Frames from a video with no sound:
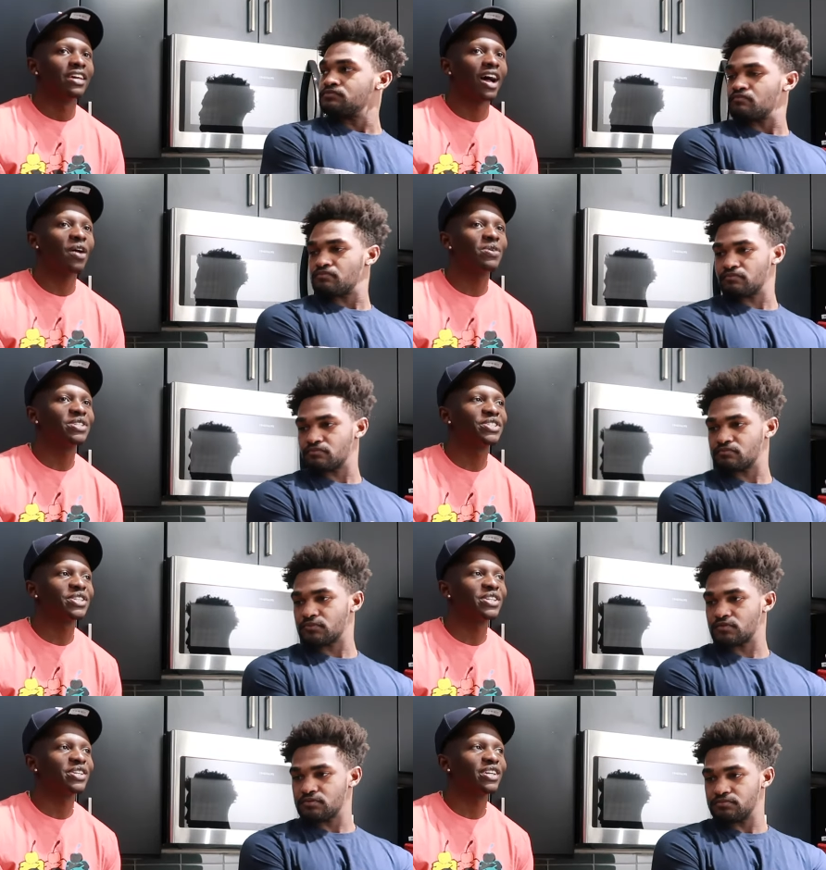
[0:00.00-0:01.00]
Speaker 1: how was
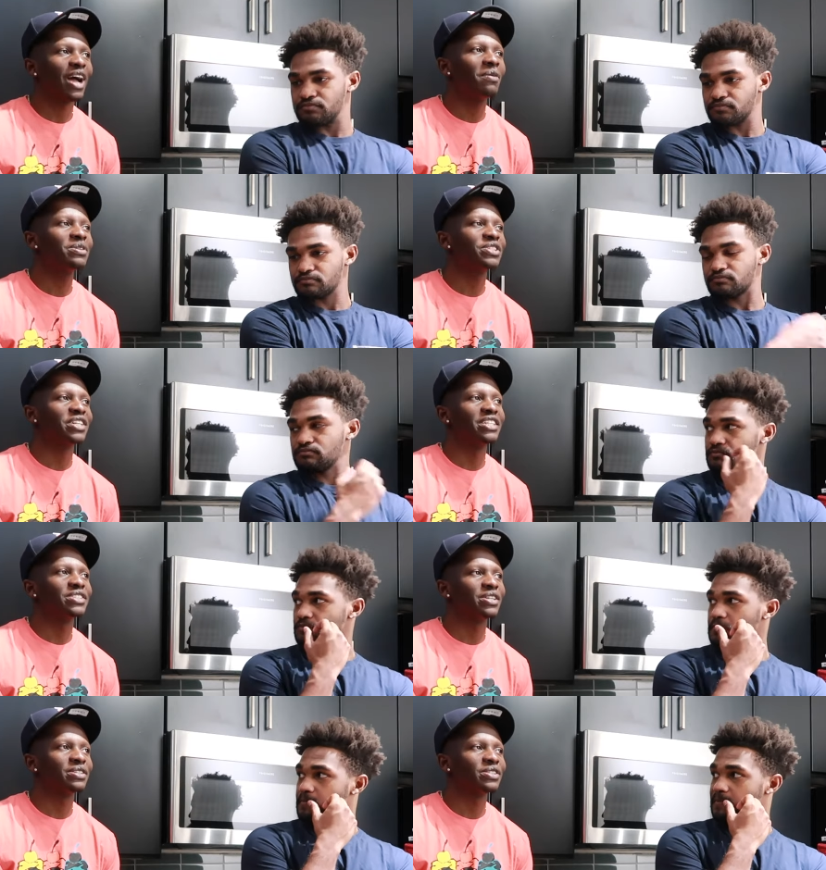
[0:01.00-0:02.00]
your how was your
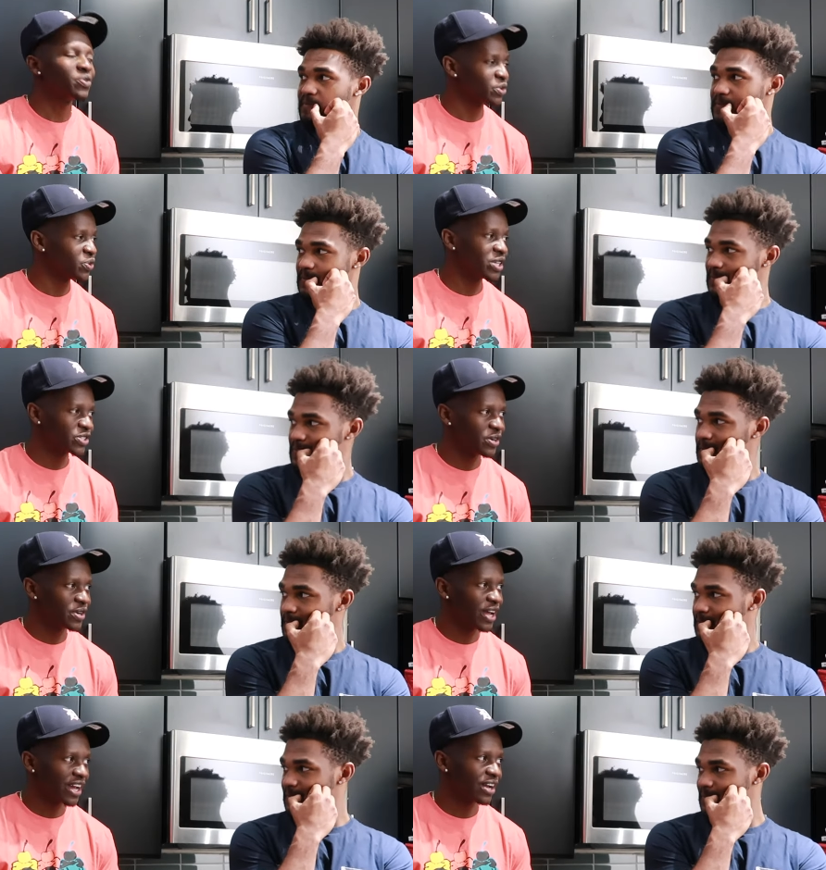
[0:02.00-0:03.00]
intern? You you
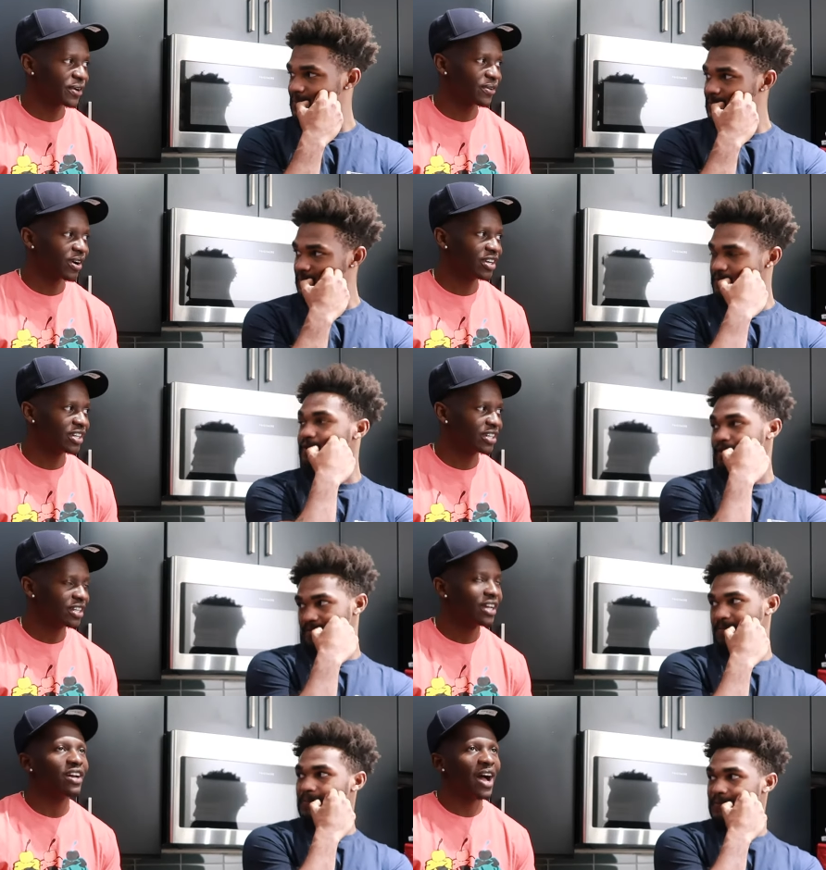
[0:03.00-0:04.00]
interned at Geico, right? Yeah.
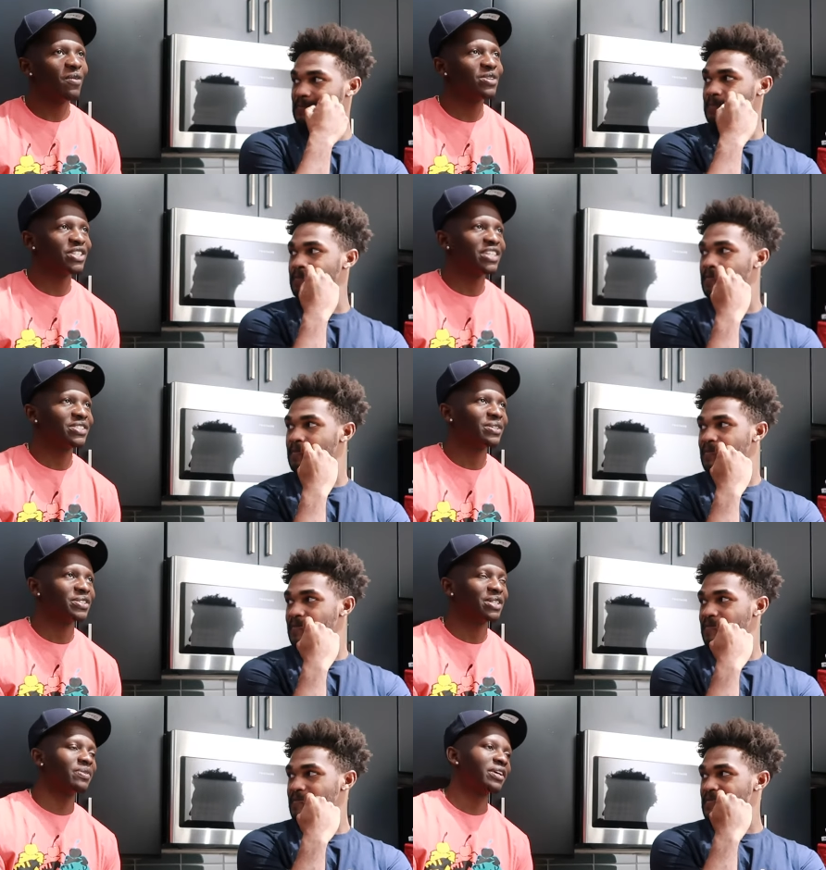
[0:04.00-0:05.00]
Mm-hmm. How was mm-hmm. your
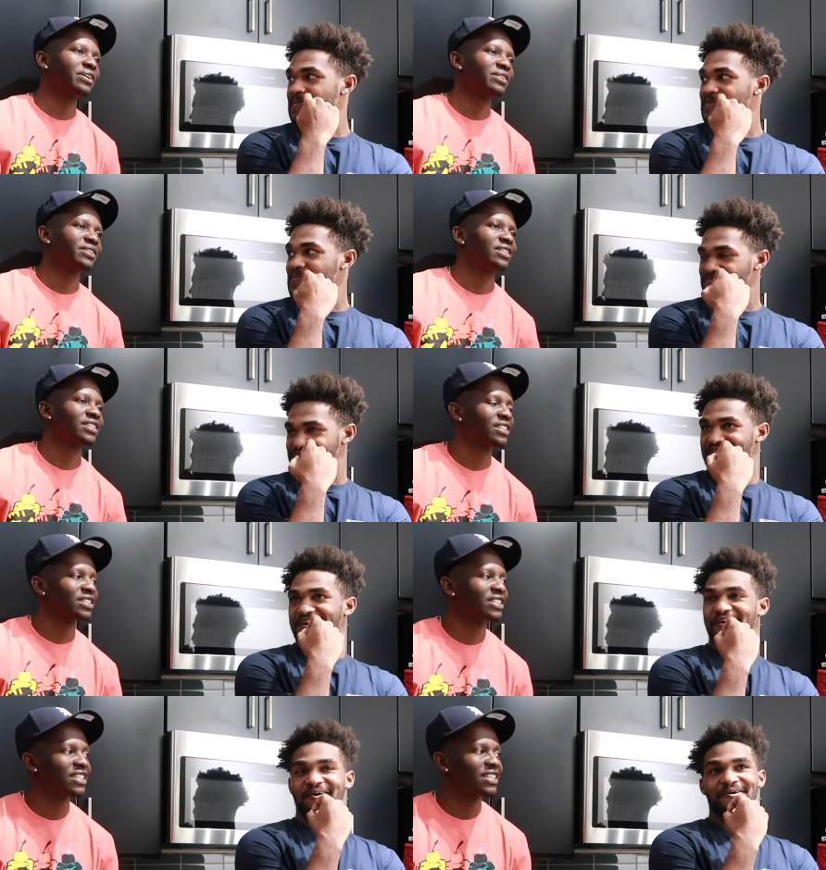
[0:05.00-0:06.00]
internship there?
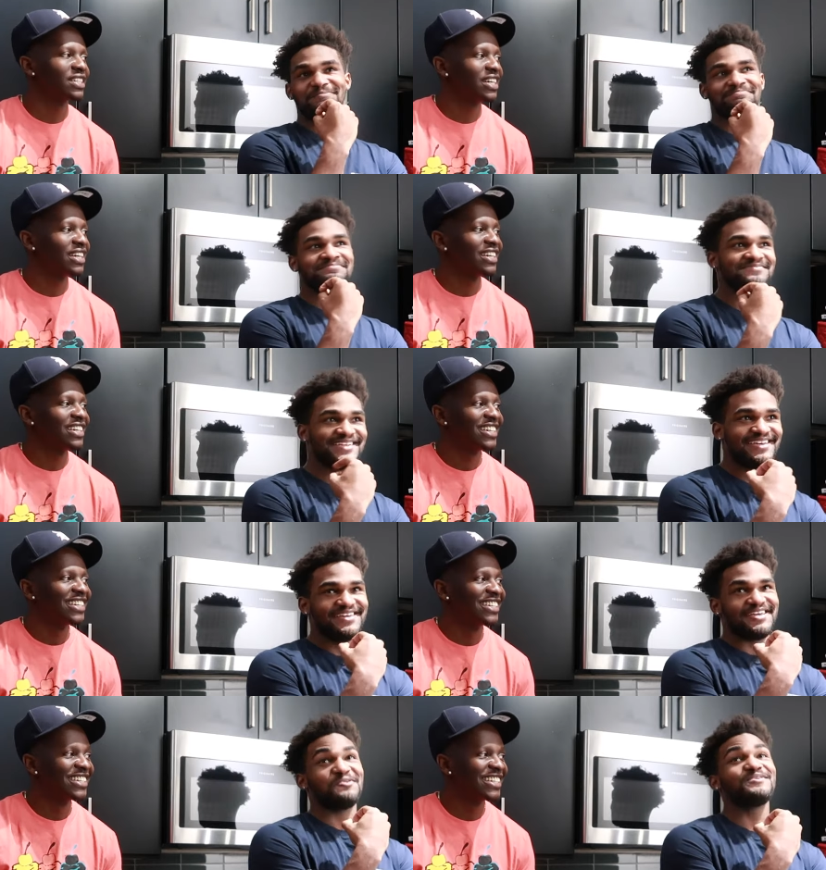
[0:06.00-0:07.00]
Um,
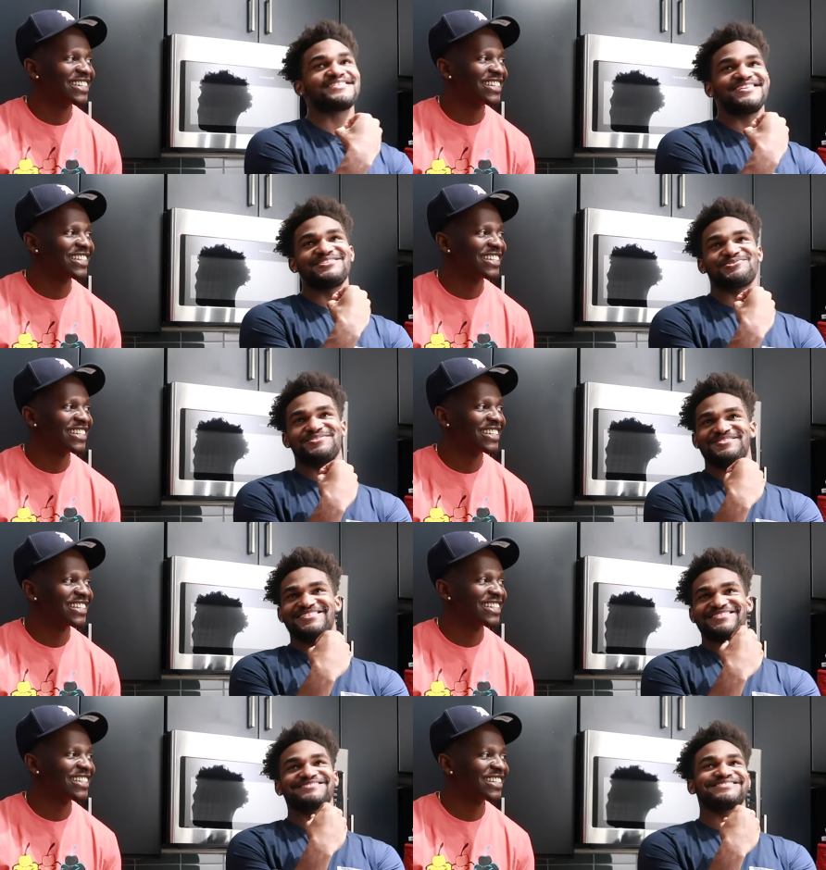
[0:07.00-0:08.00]
it was interesting.